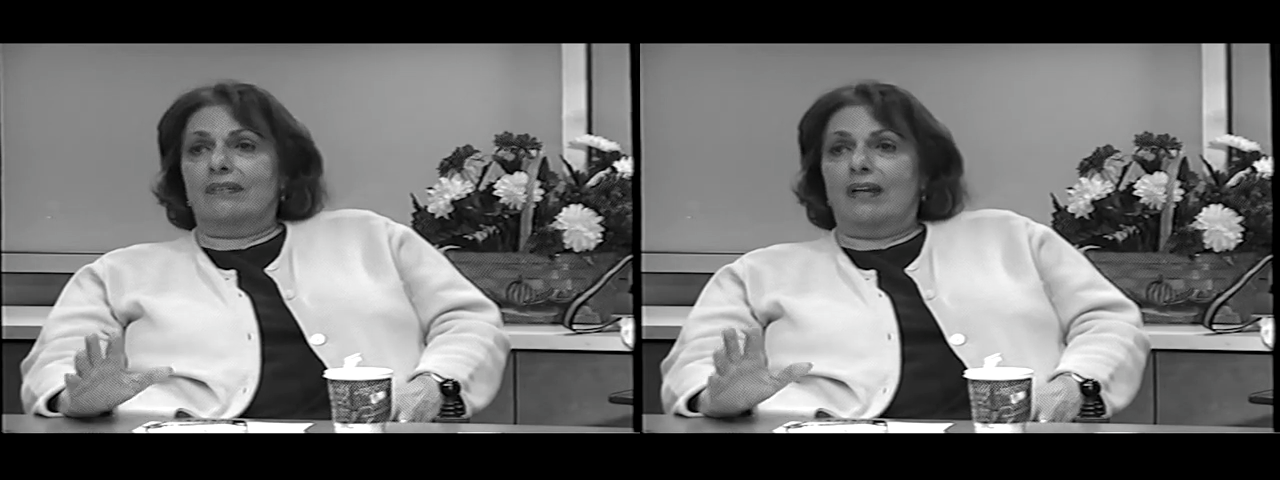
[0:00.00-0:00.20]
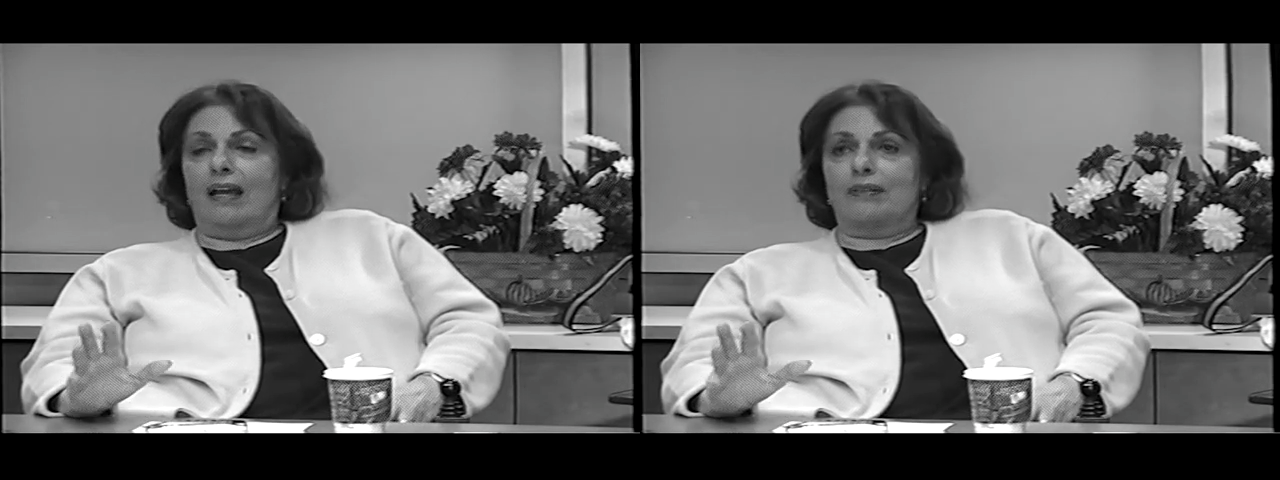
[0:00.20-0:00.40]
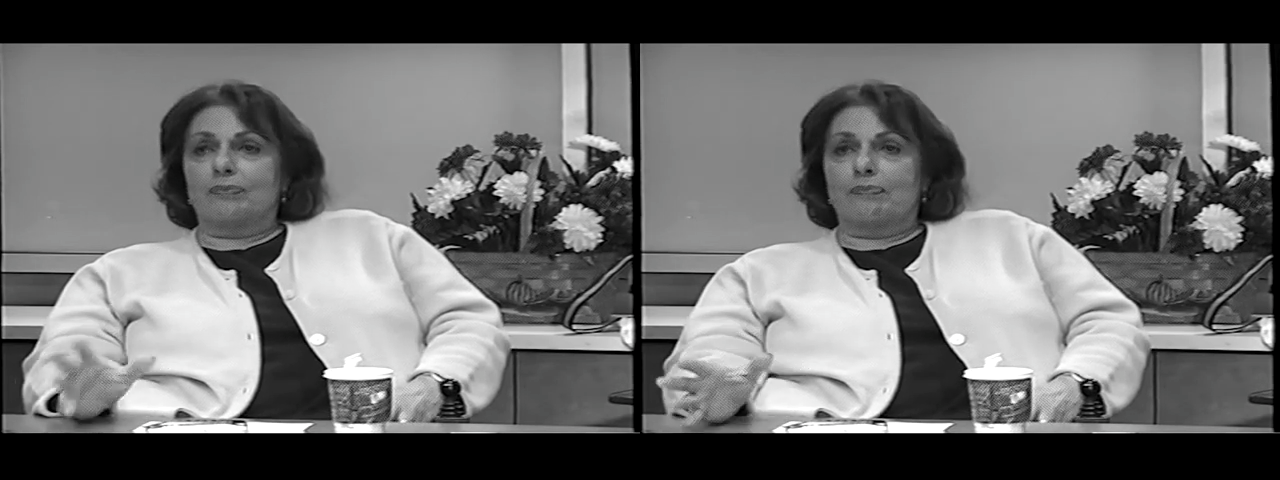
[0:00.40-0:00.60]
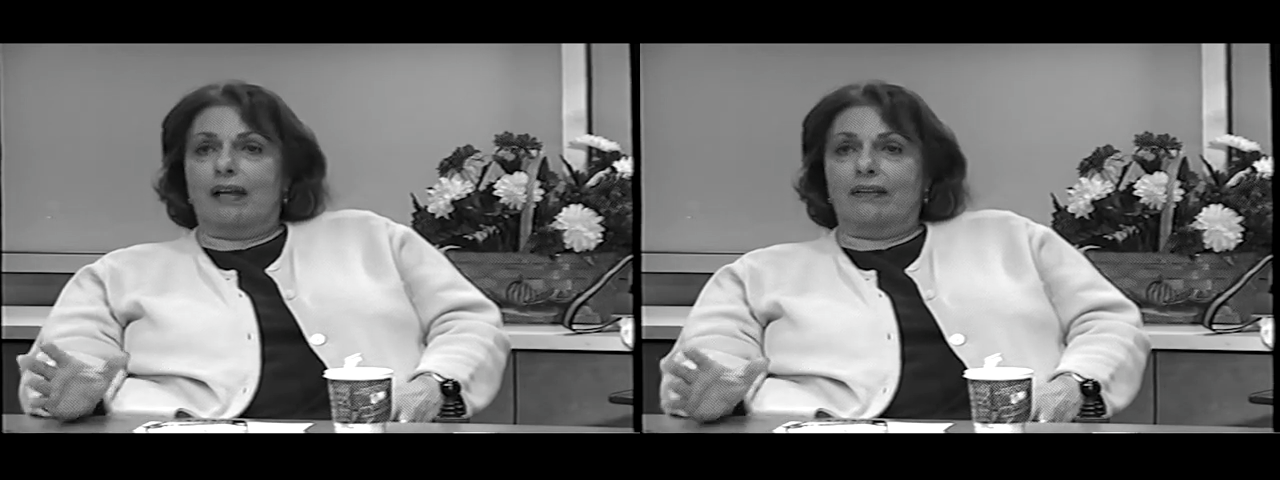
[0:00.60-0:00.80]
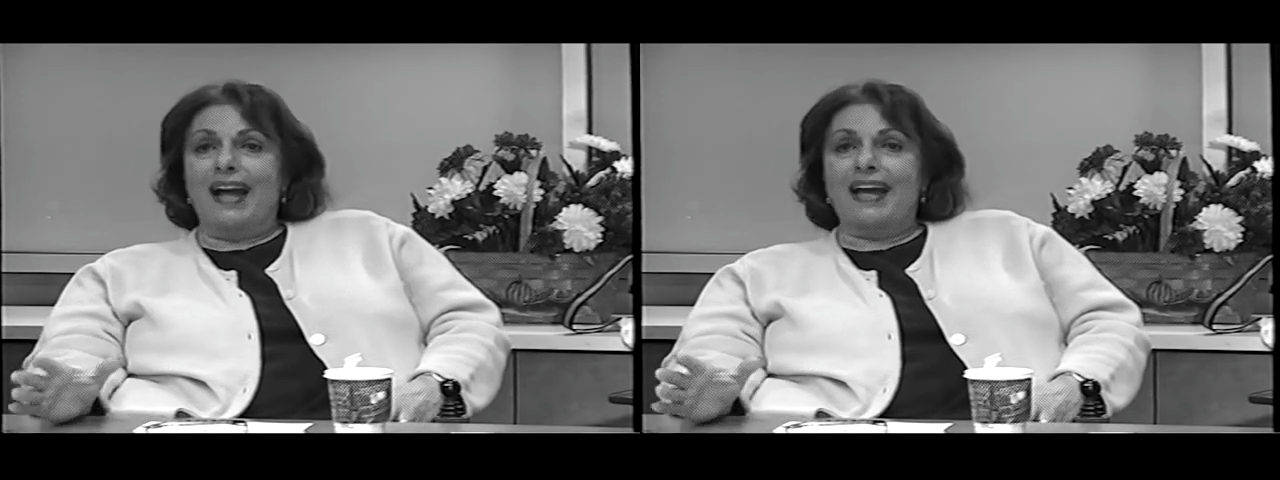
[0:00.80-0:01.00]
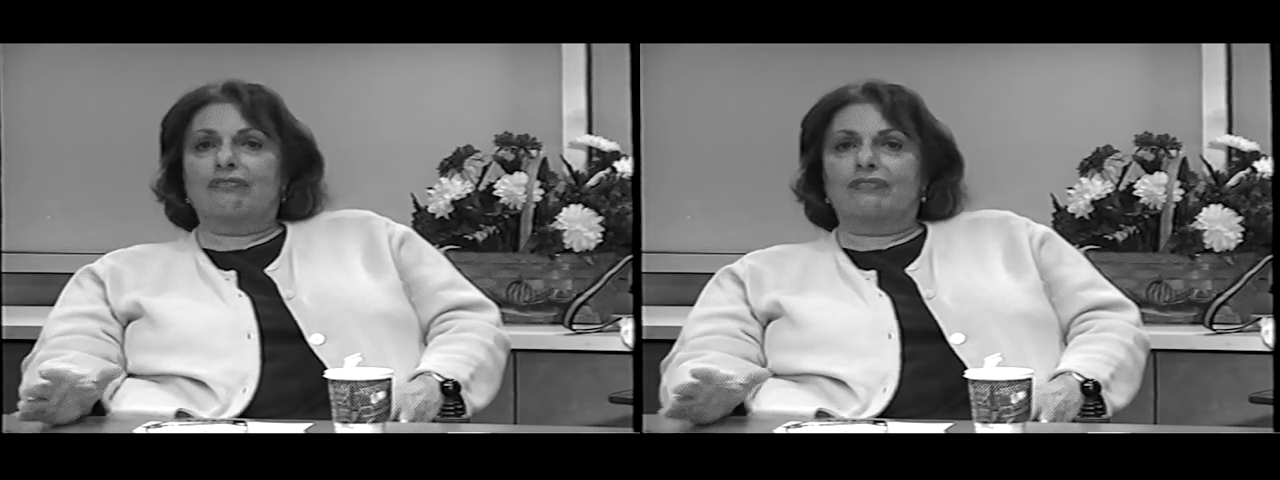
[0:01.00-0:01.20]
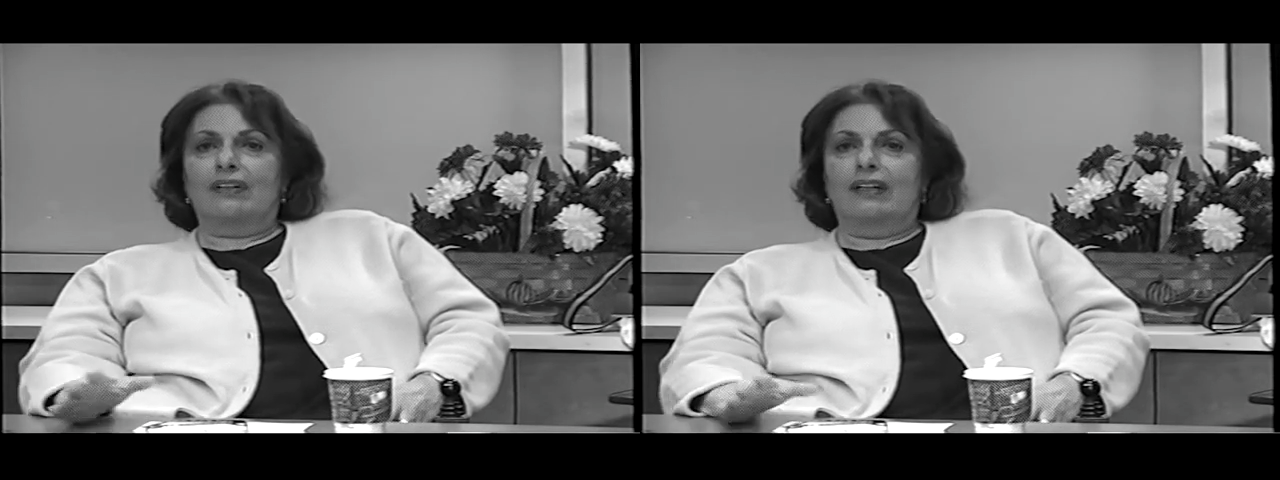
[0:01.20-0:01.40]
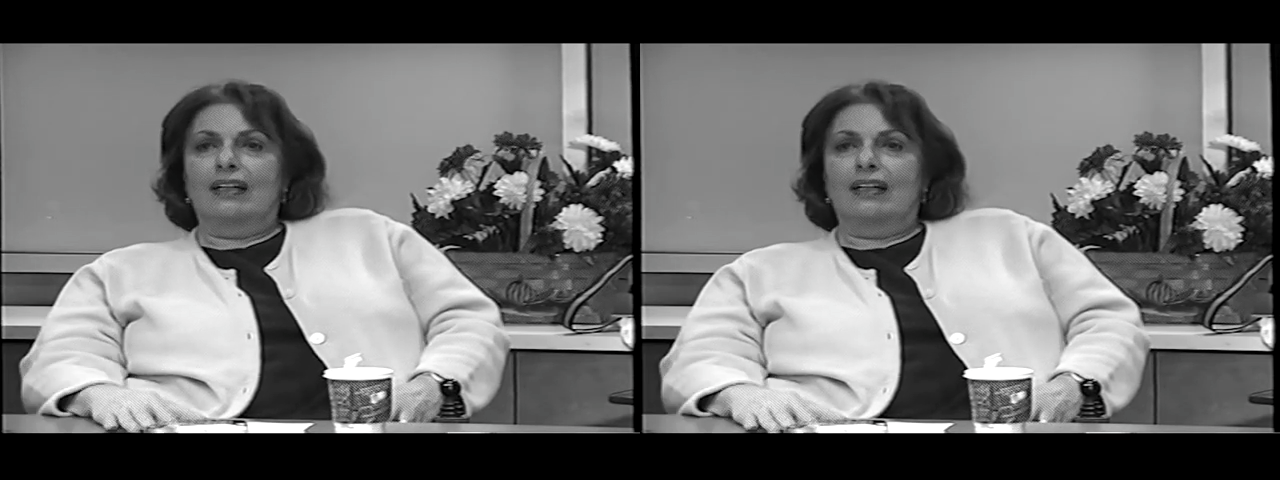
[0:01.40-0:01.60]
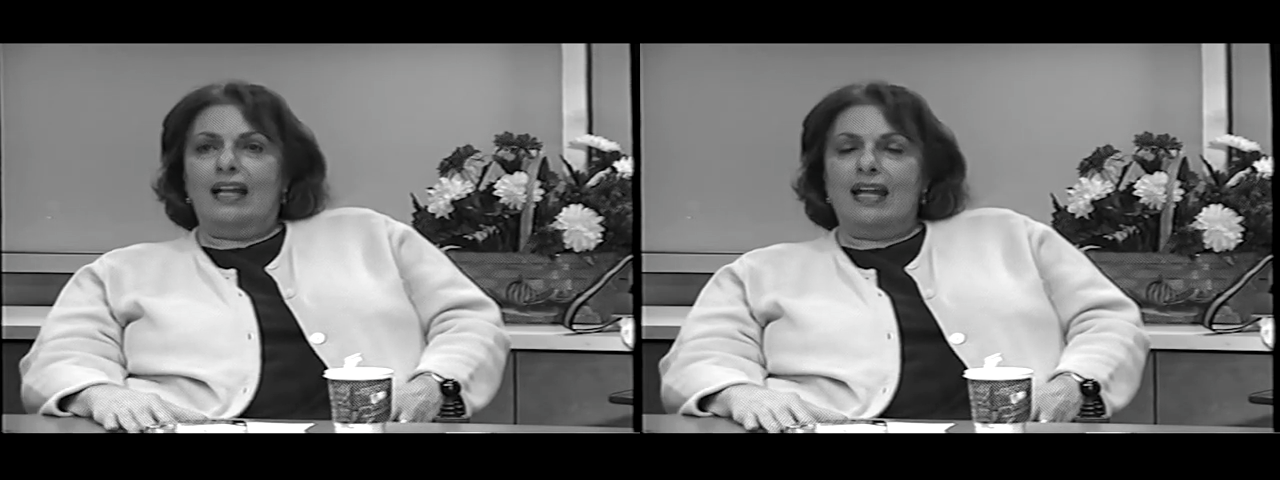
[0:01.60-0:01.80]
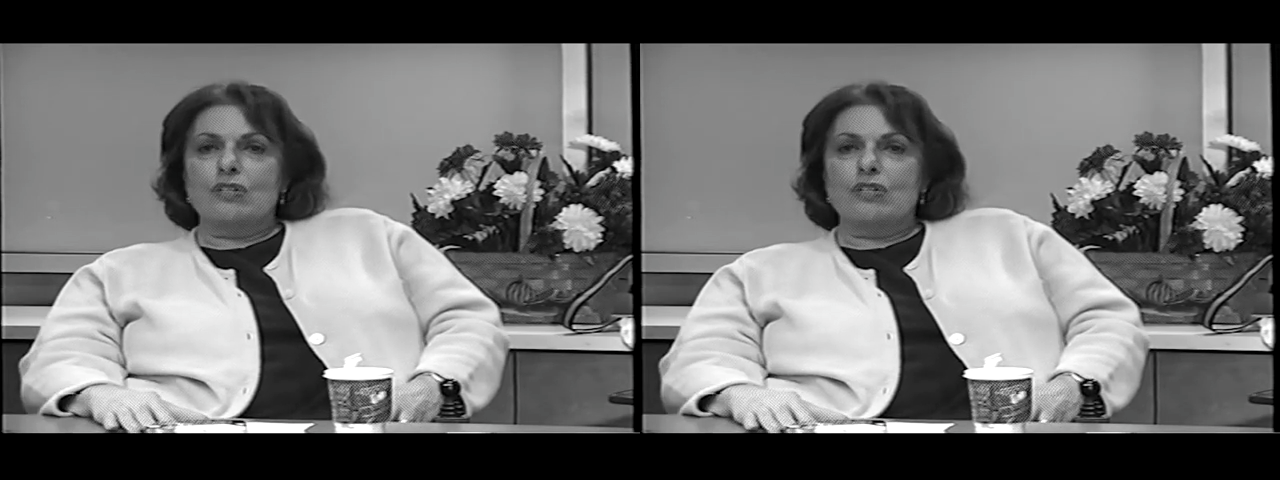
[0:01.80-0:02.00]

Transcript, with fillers: and my life has